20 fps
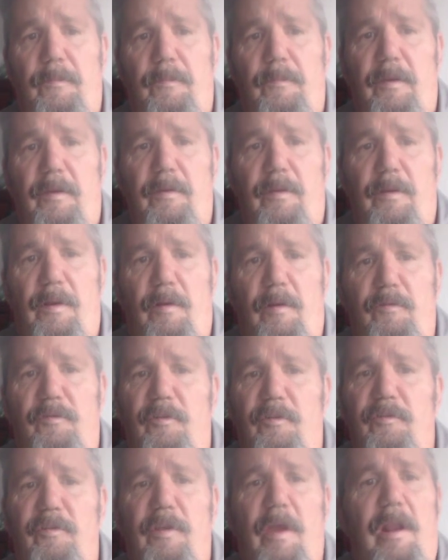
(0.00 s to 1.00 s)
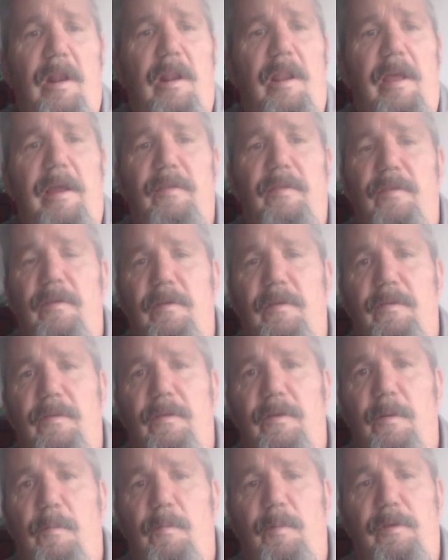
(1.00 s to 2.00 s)
Okay, you know, it's just kind of like
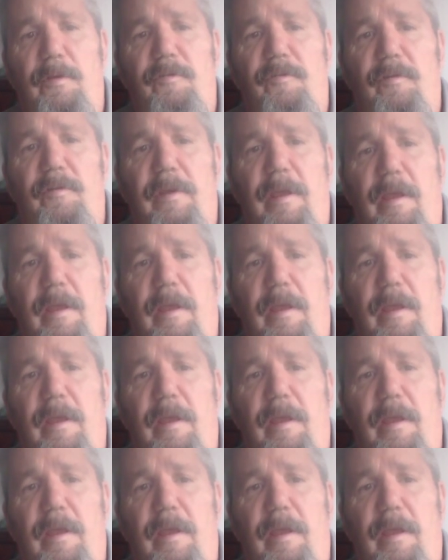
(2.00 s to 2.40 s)
the completion